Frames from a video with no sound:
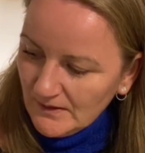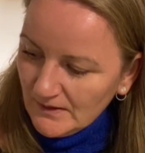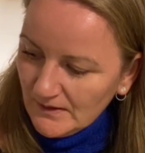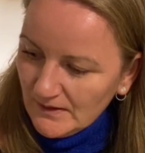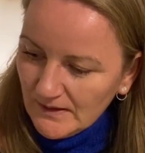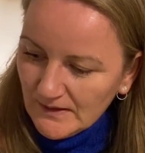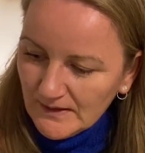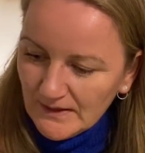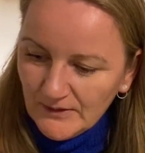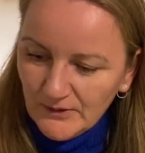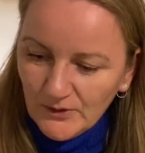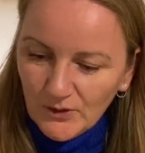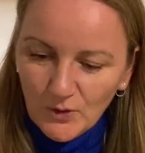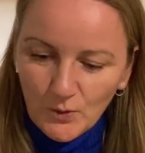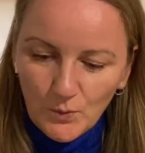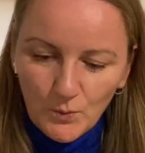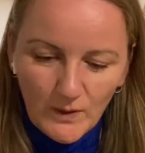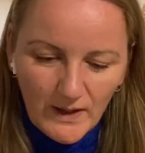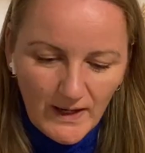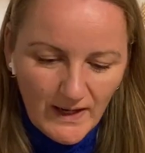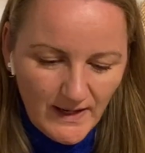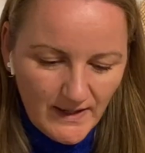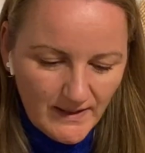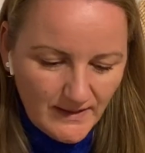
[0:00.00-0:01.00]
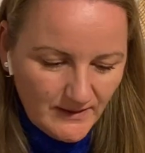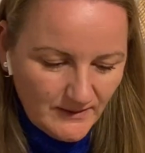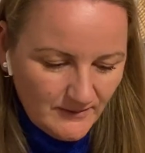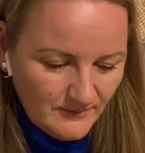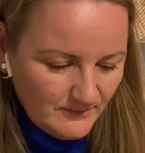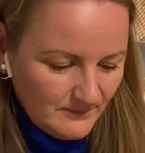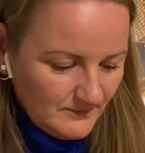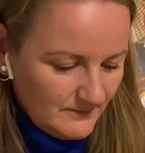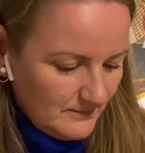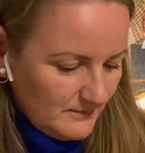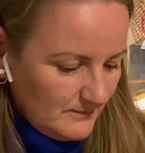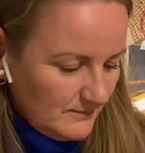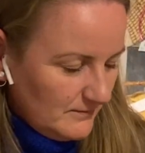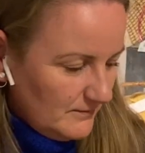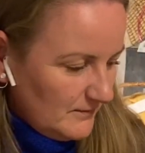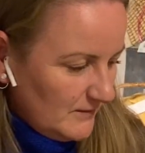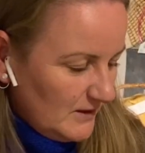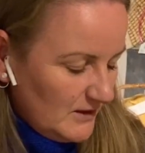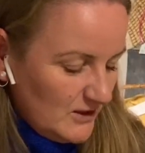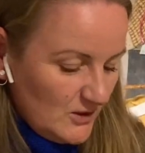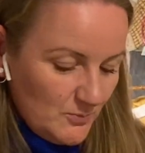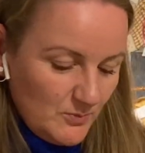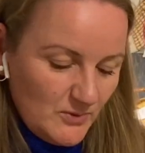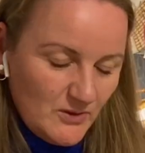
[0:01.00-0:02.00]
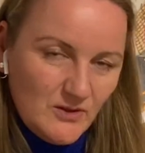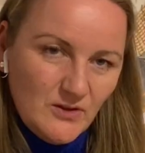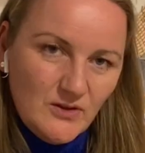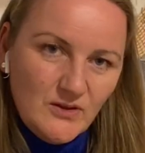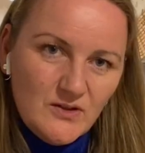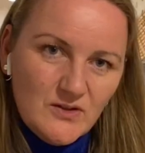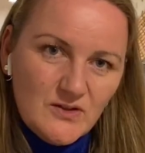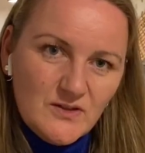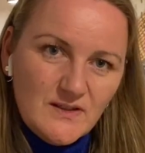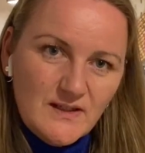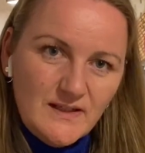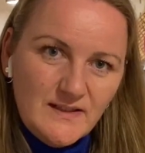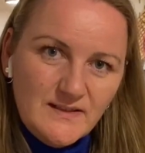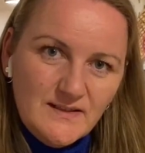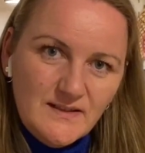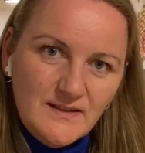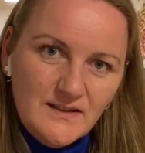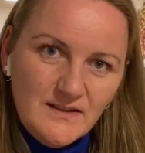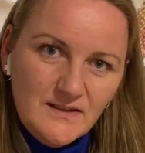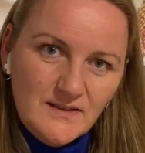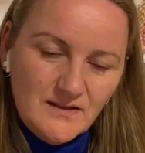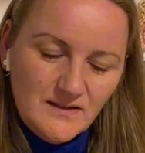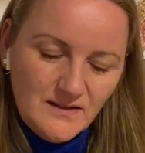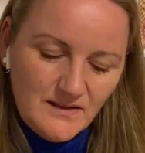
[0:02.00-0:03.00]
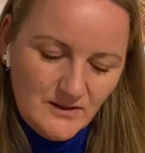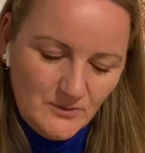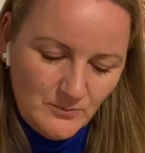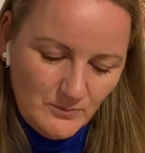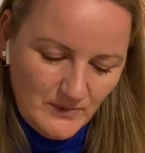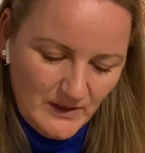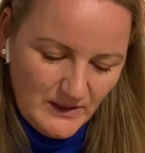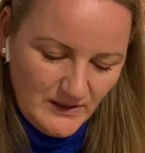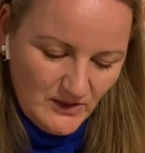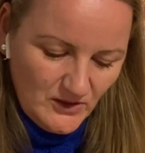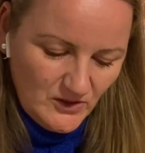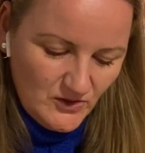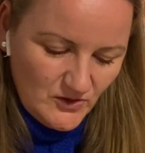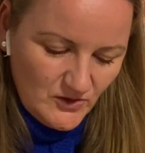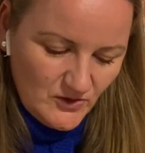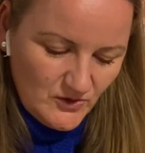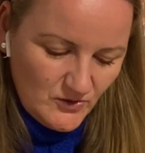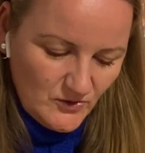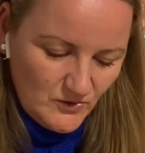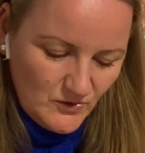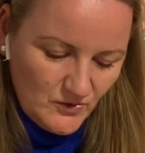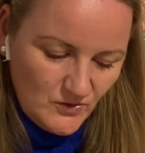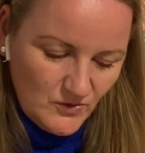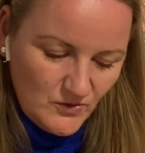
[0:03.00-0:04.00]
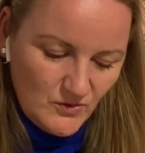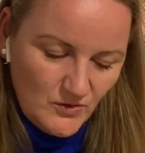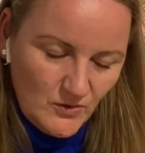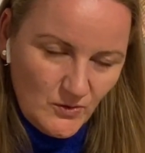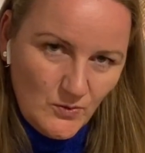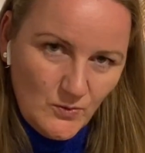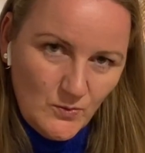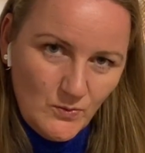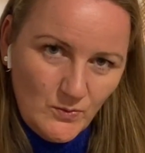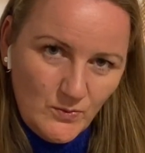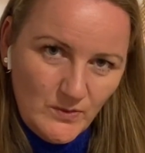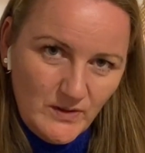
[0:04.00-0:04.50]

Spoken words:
And I know why. It's because I did not manage to sew